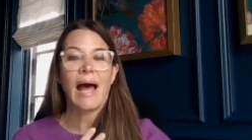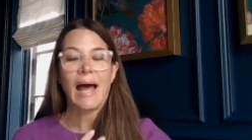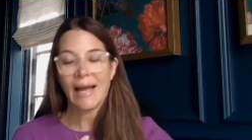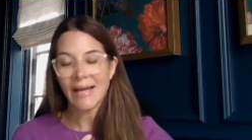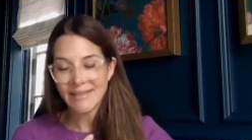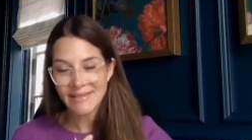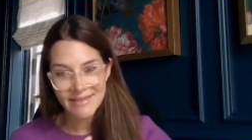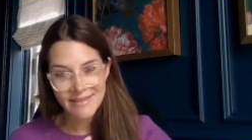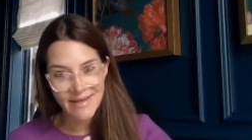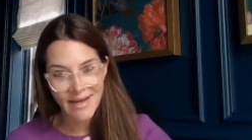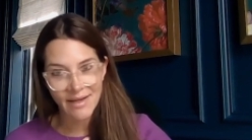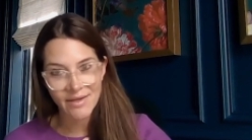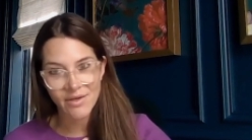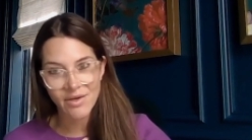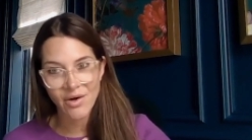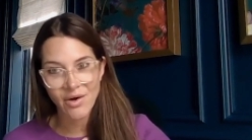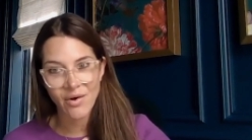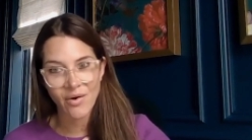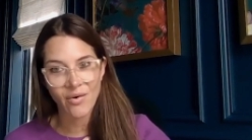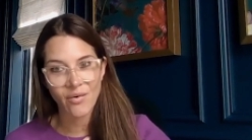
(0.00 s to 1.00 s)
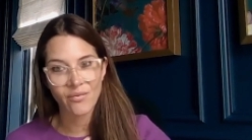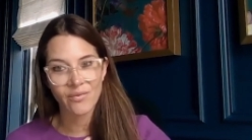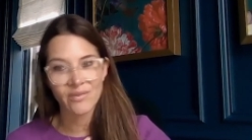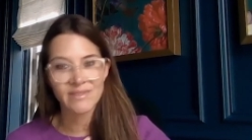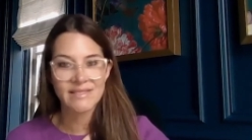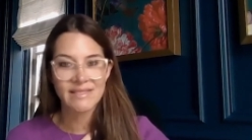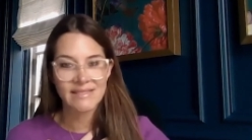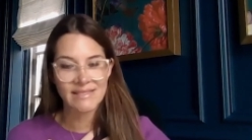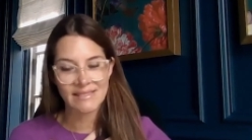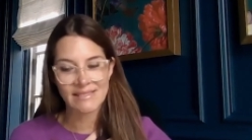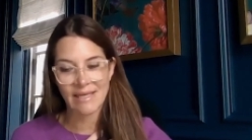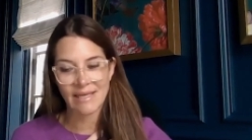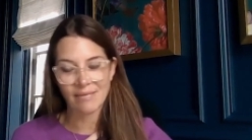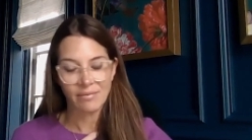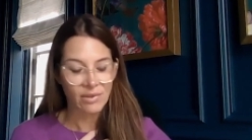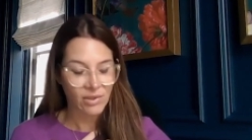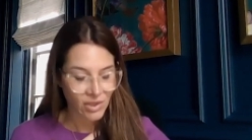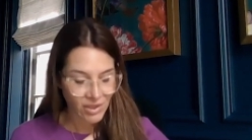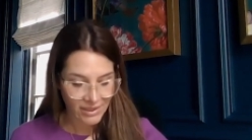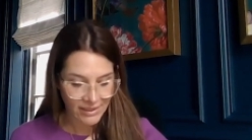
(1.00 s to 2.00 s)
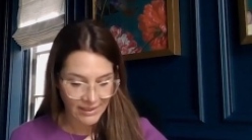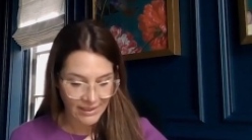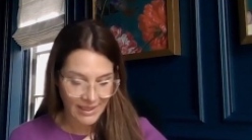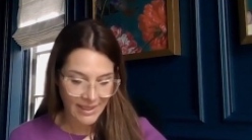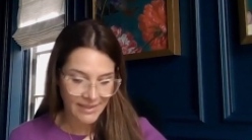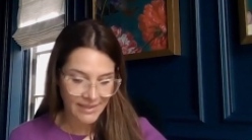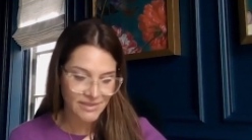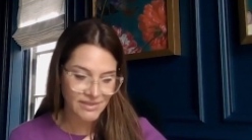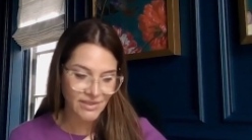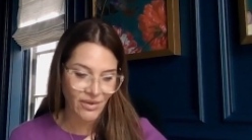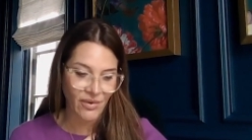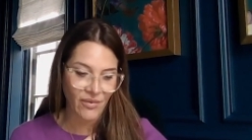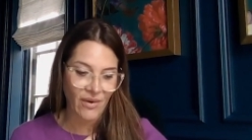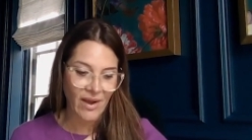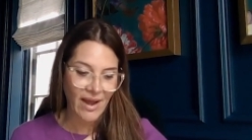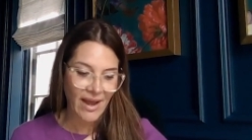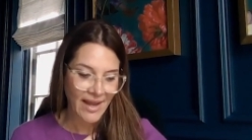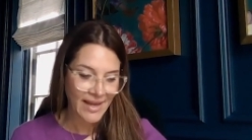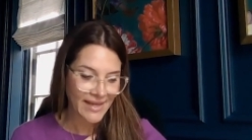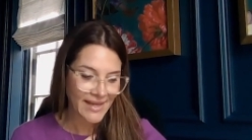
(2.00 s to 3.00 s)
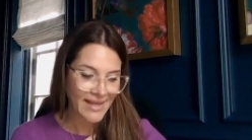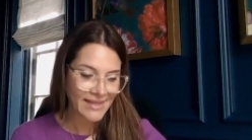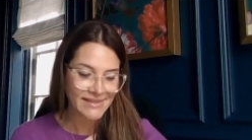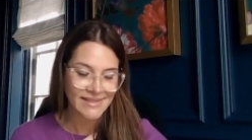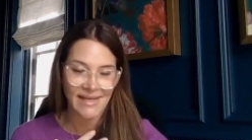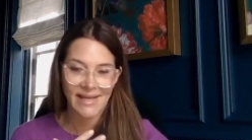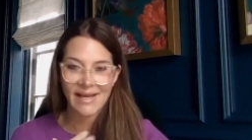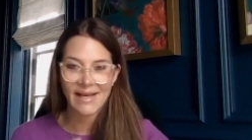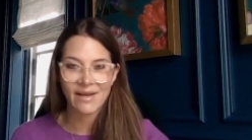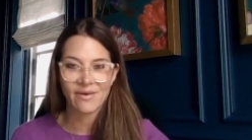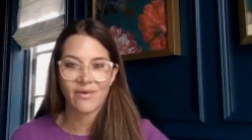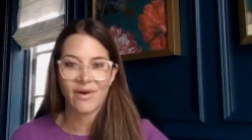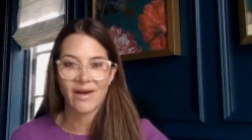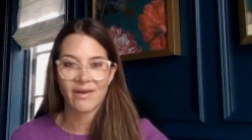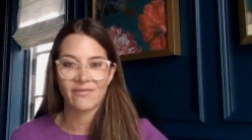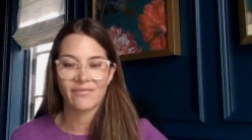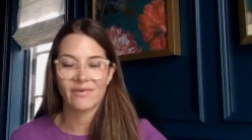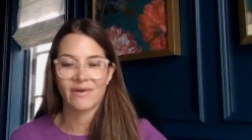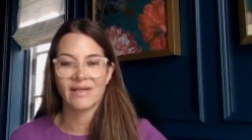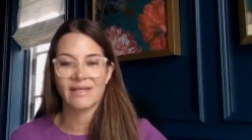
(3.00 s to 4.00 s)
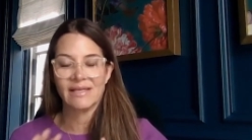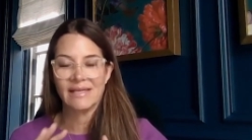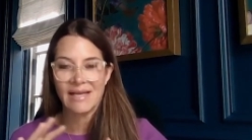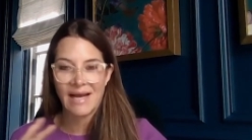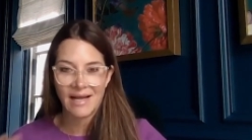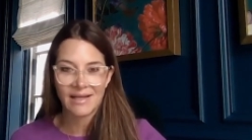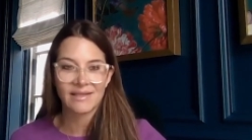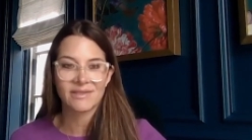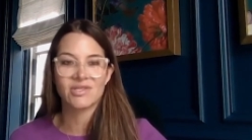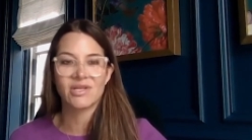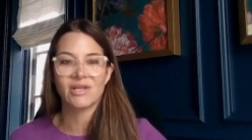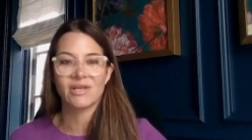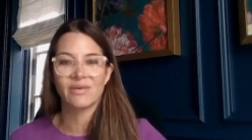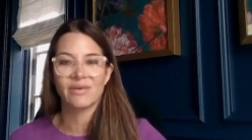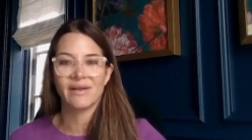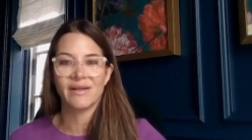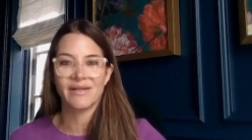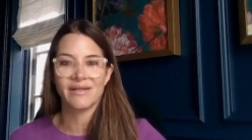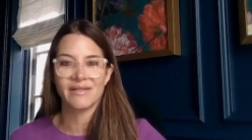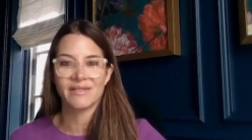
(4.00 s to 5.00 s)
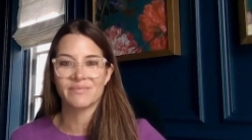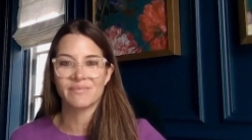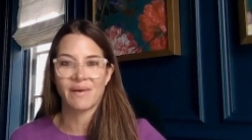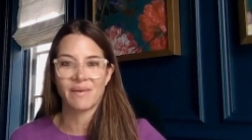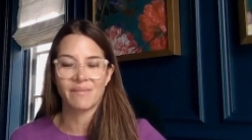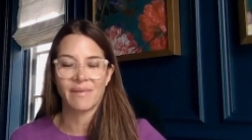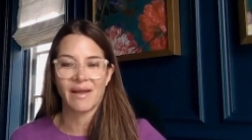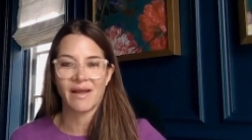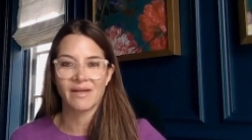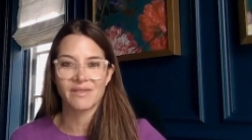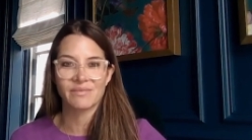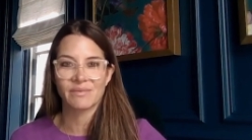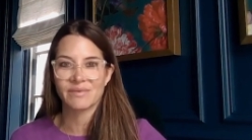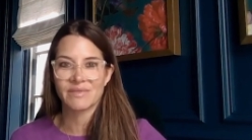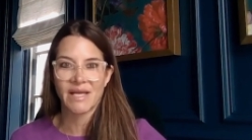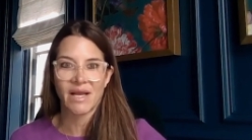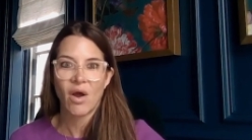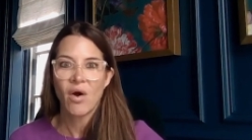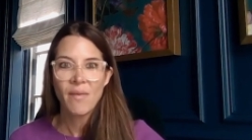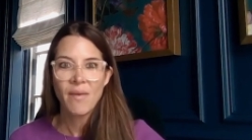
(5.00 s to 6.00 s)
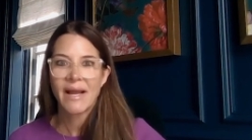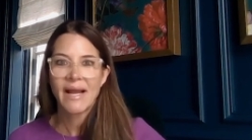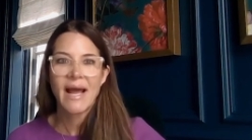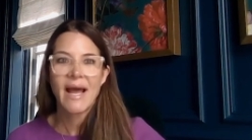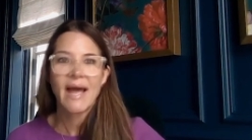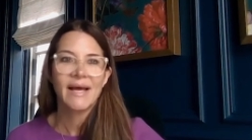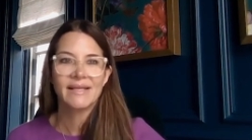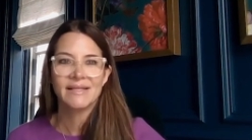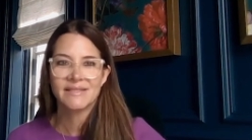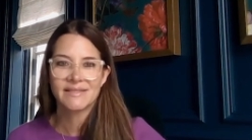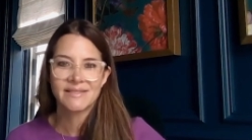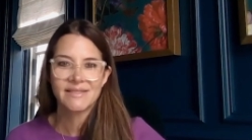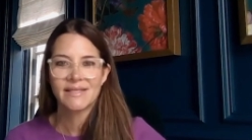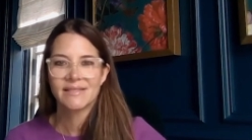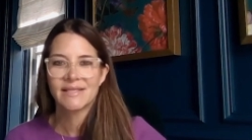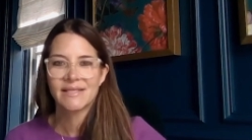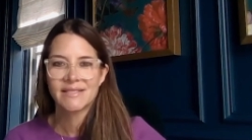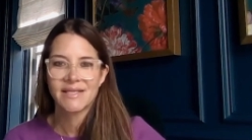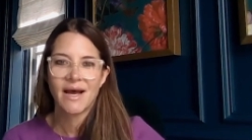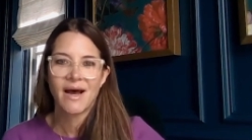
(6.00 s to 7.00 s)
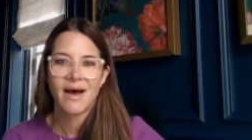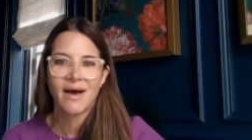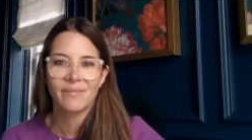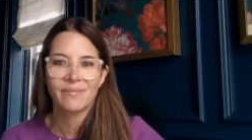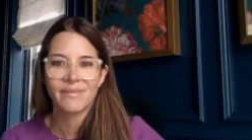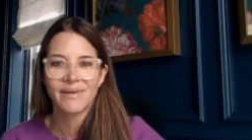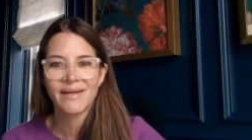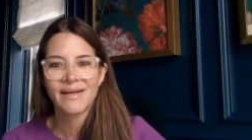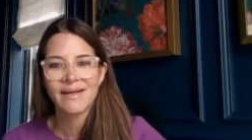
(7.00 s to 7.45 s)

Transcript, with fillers: I did not know what ZZ Top looked like. So I can't take any credit for acknowledging who it is, but my husband was like, oh my God, it's ZZ Top.